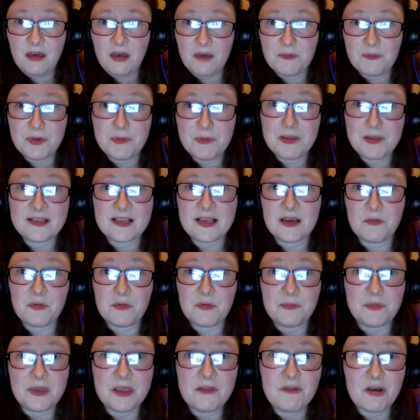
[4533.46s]
um, people like that
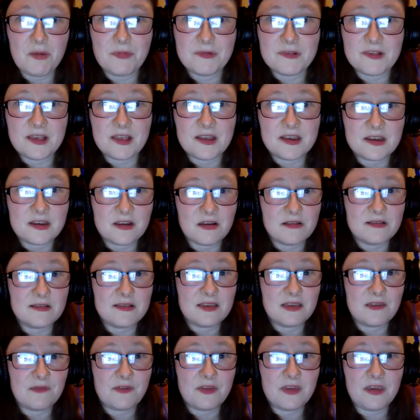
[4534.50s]
will be represented on
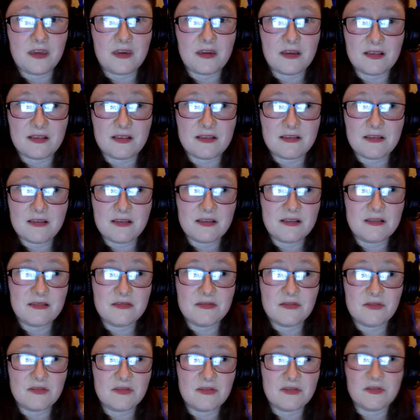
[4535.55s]
TV has, has
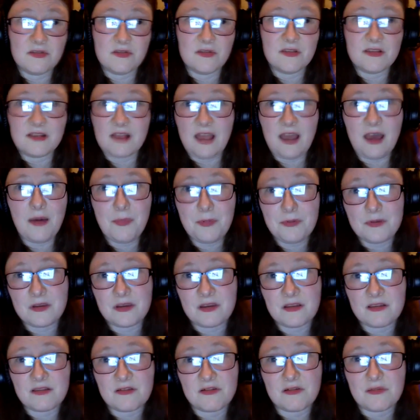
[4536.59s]
just doesn't happen
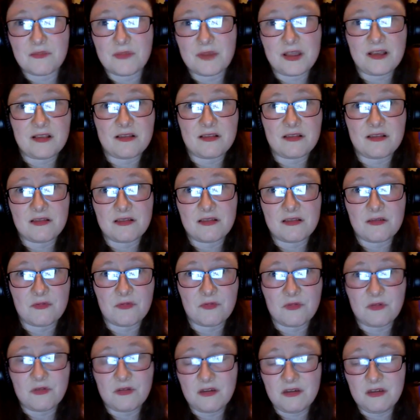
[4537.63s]
in certain places.
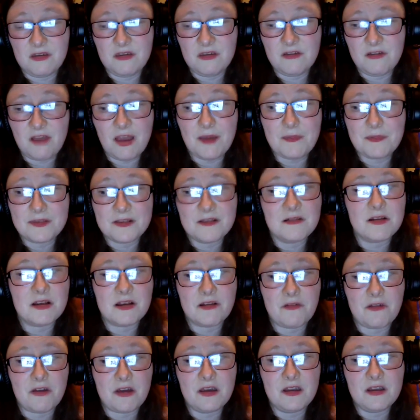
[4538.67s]
So you're
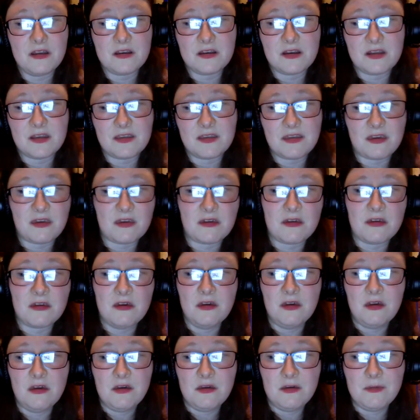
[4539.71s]
absolutely right, and I think
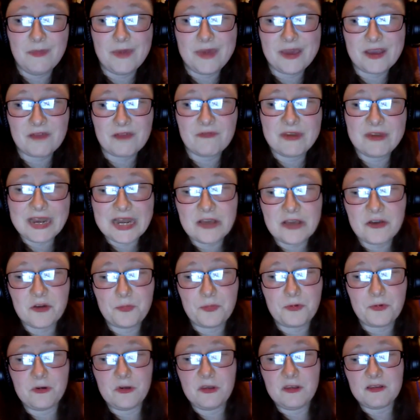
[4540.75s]
make a really
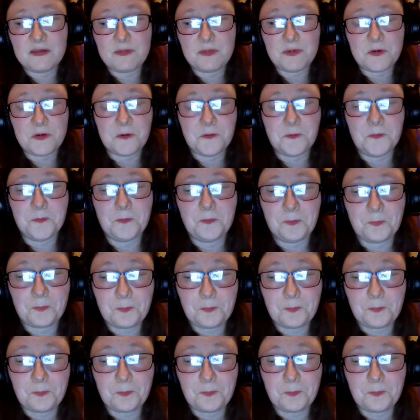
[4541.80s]
good point about